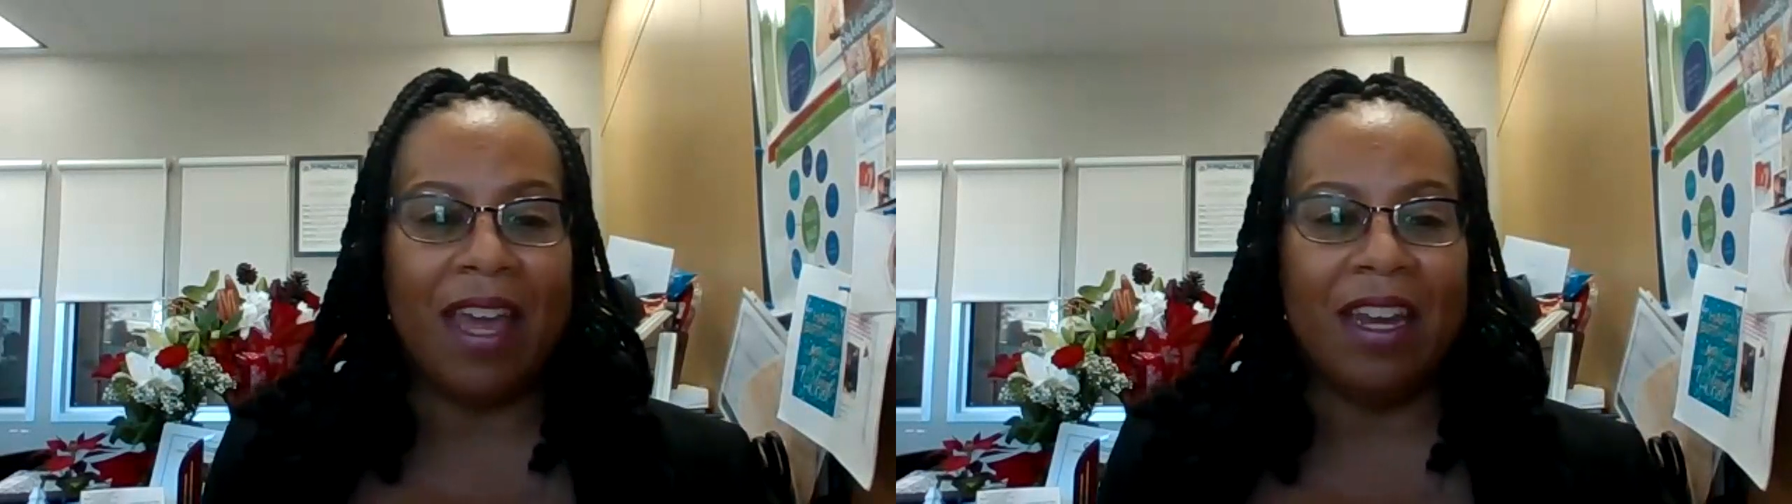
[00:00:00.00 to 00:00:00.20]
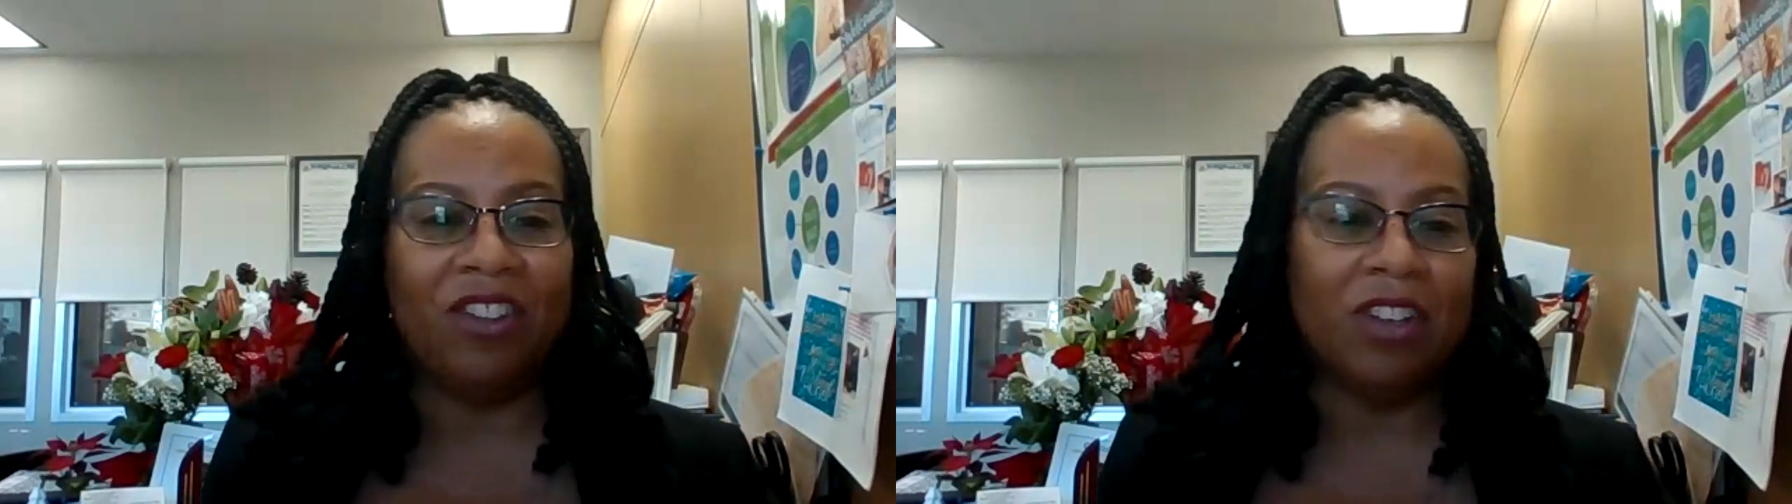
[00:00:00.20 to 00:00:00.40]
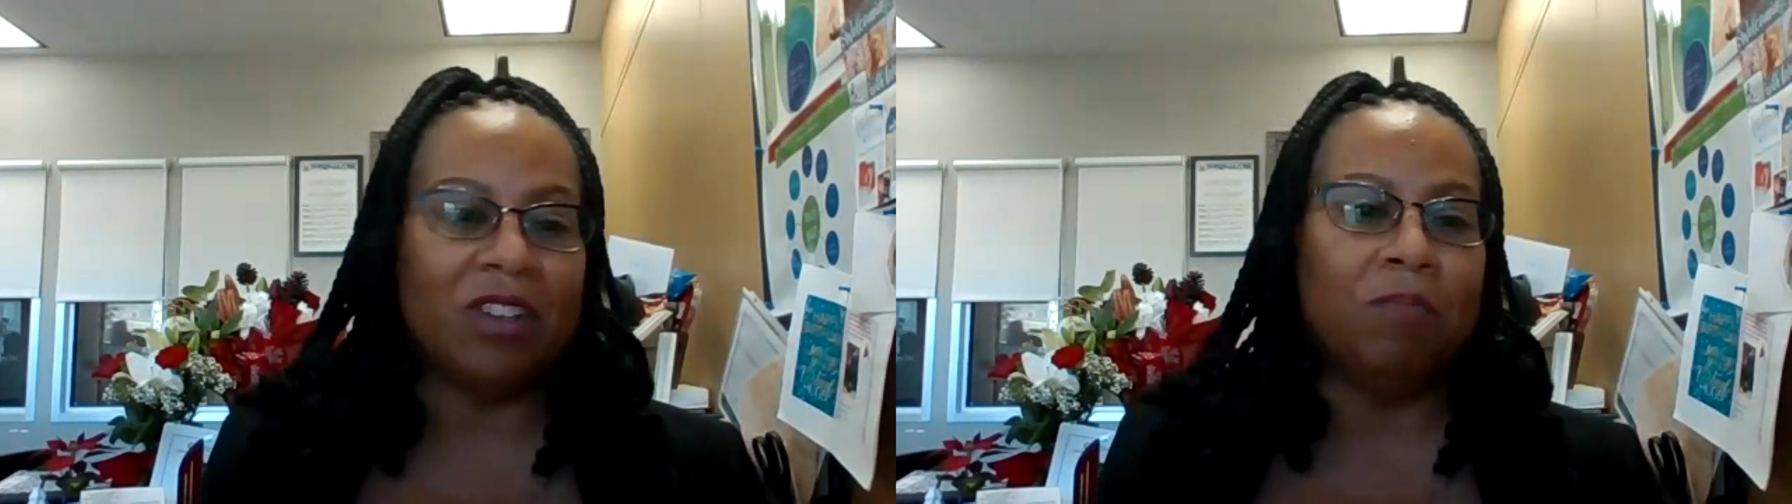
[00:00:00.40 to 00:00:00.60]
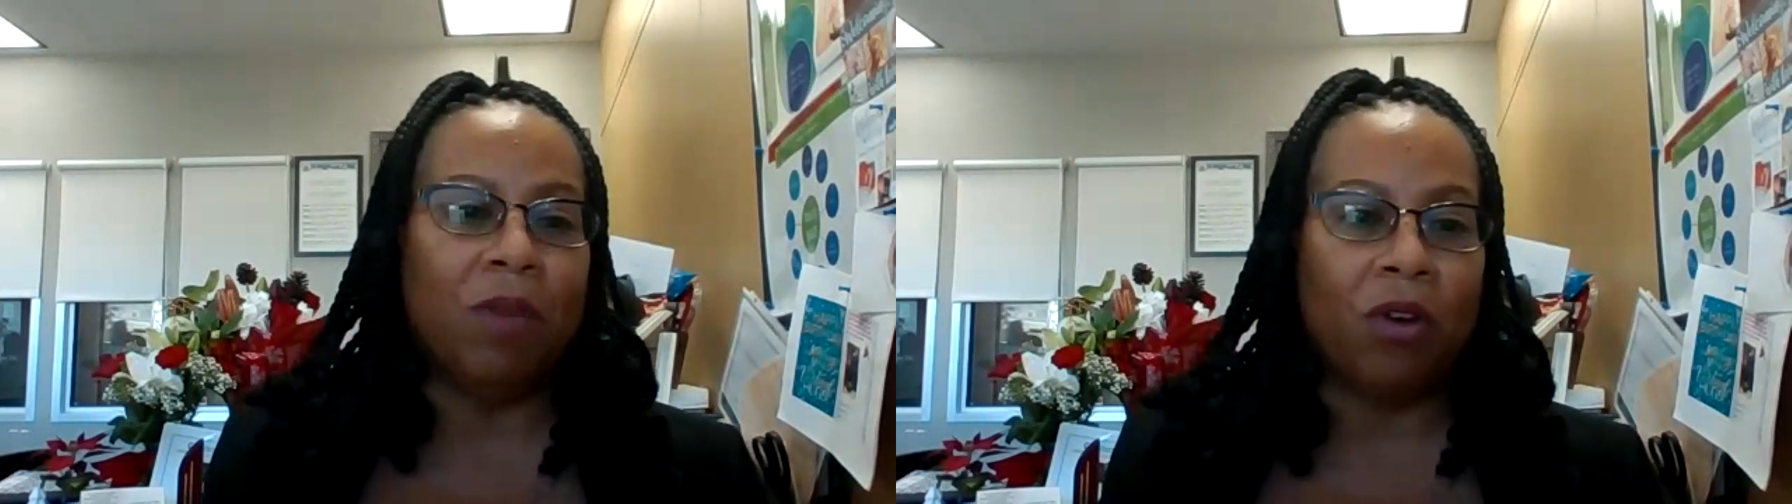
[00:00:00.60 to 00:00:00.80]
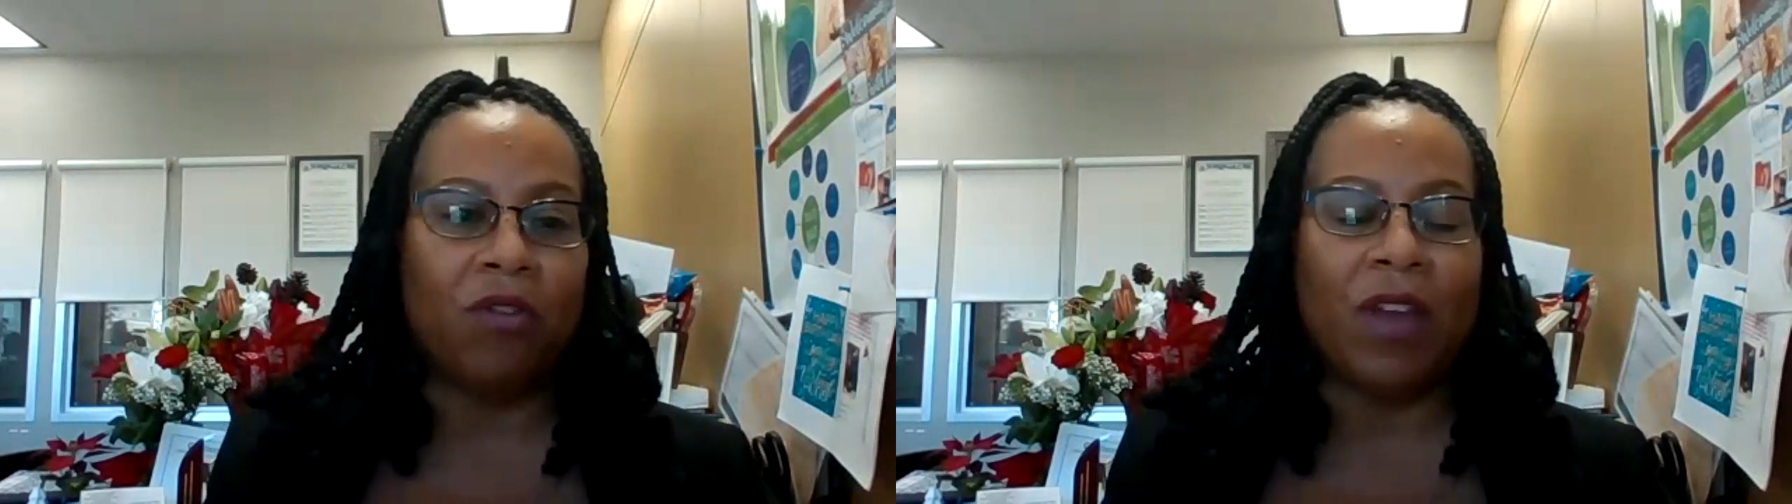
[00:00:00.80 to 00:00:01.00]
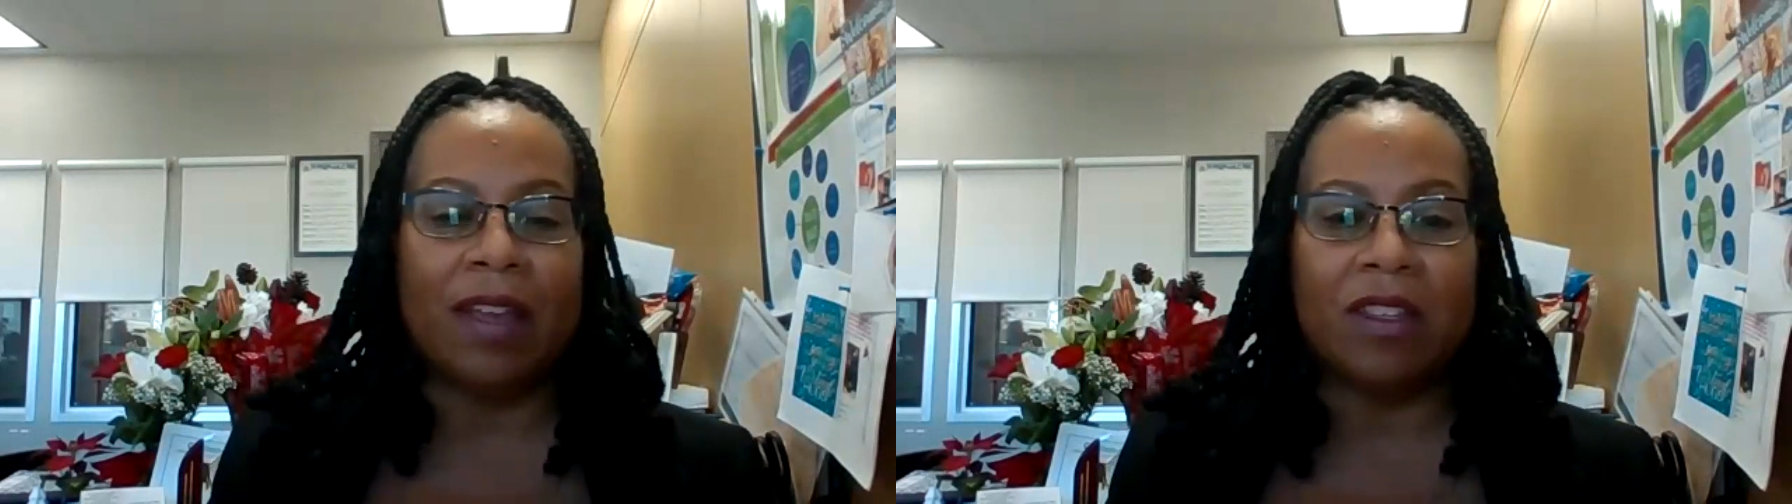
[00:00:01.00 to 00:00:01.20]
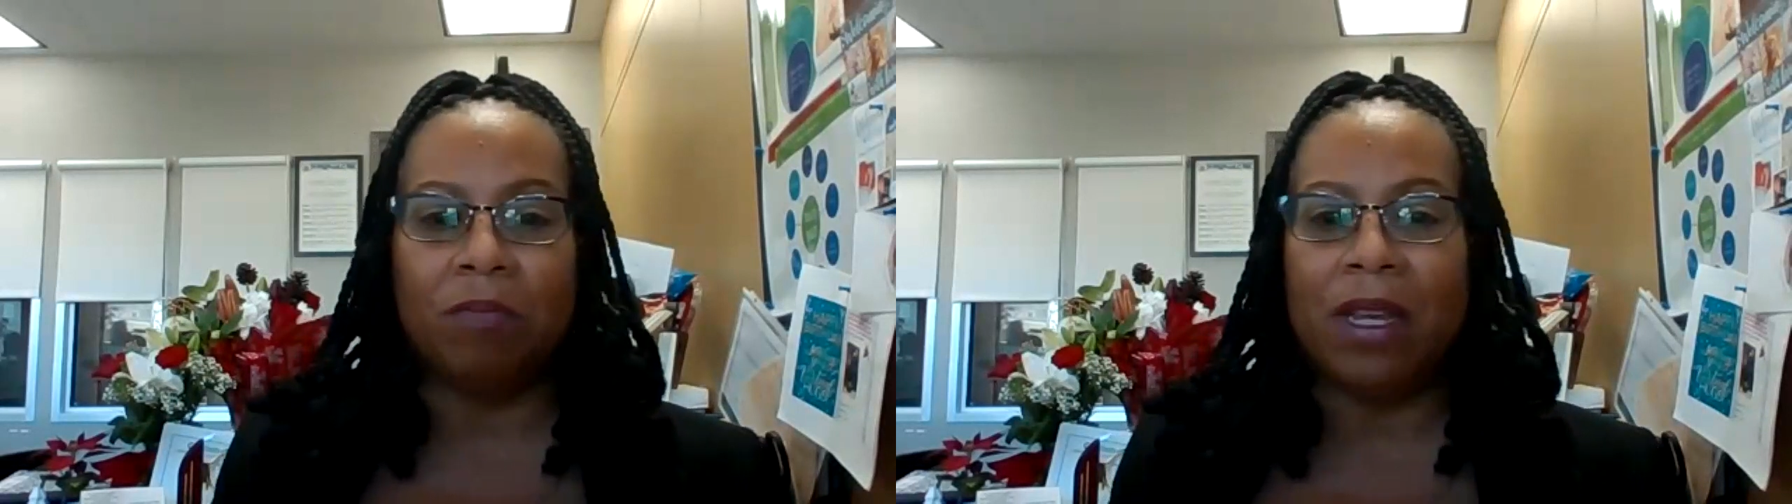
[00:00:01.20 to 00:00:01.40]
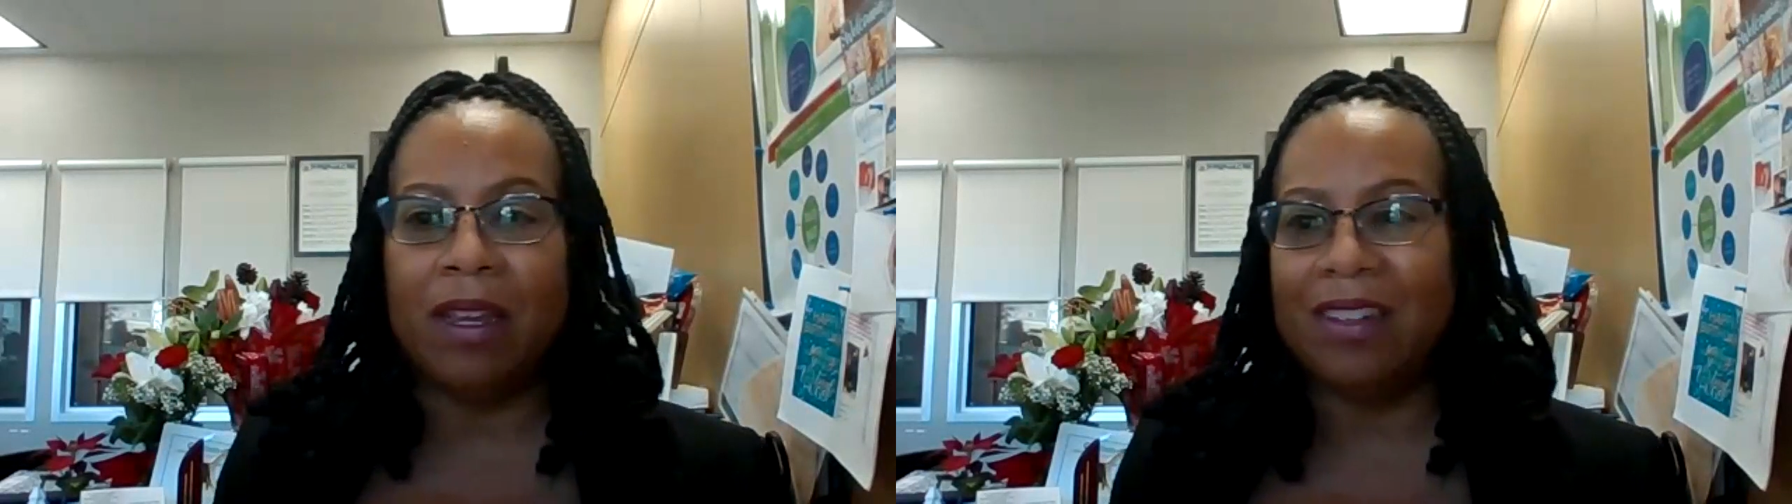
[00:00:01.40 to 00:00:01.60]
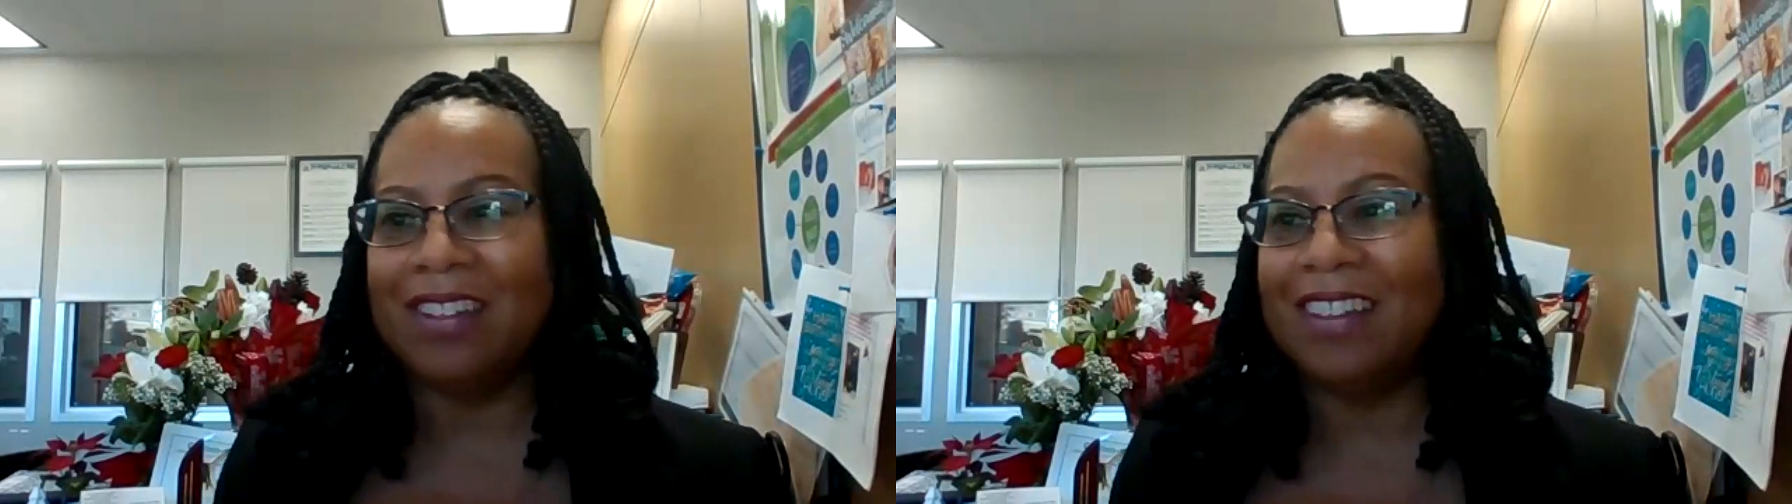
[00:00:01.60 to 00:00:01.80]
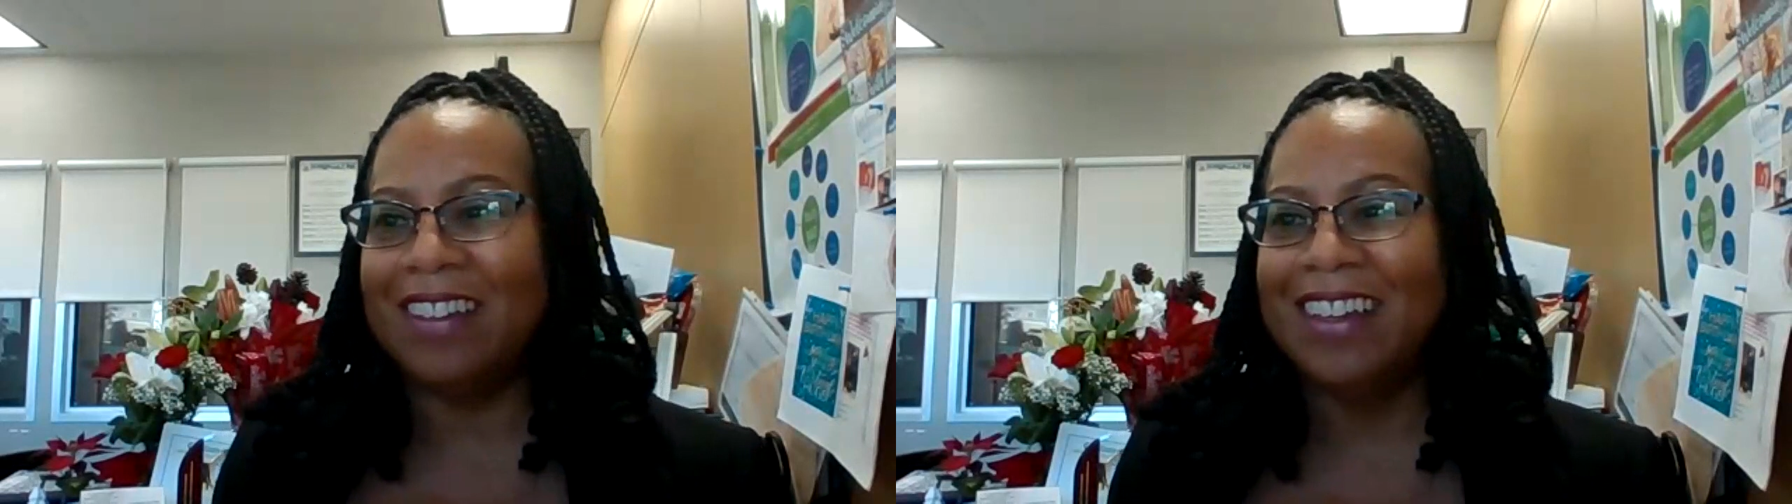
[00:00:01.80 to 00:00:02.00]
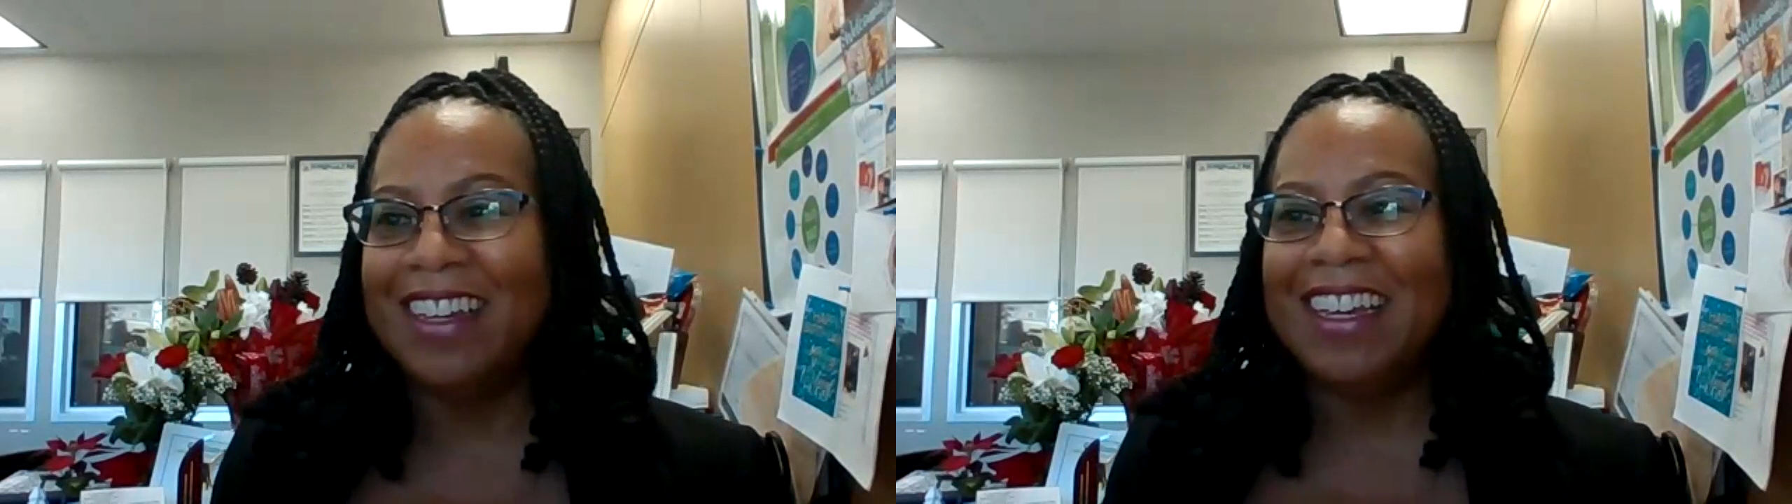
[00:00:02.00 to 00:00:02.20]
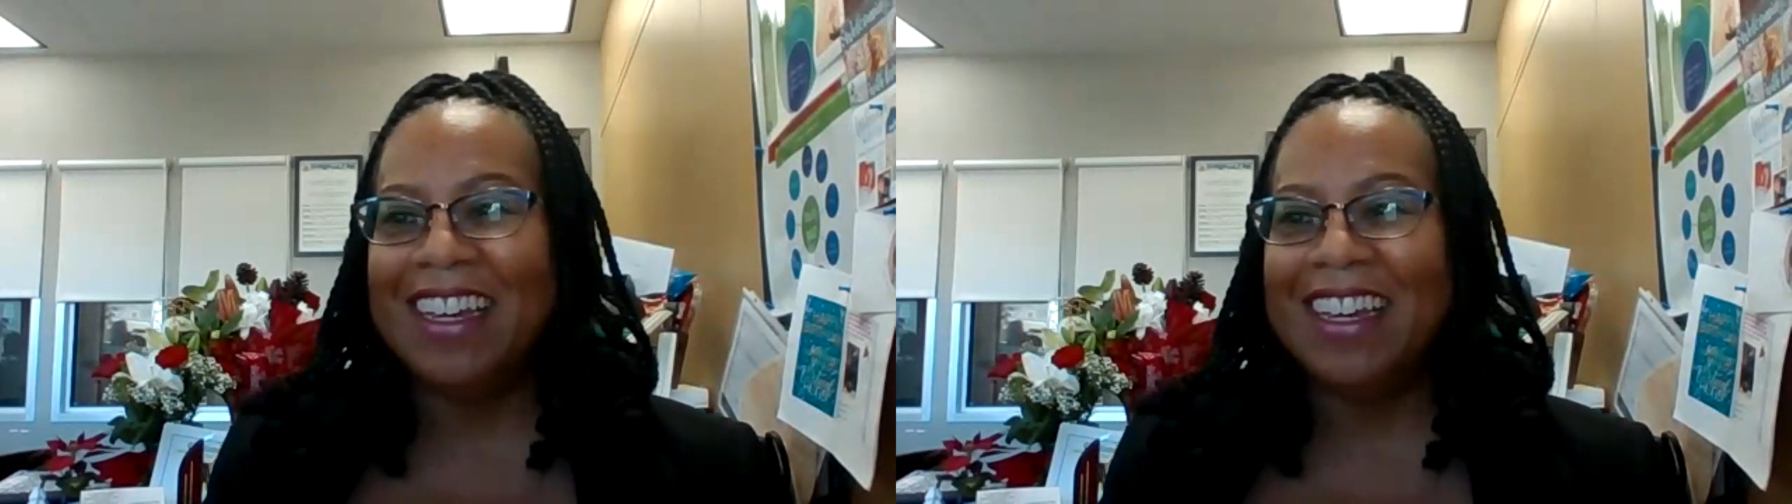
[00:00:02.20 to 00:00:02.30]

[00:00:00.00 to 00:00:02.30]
And it just motivates me to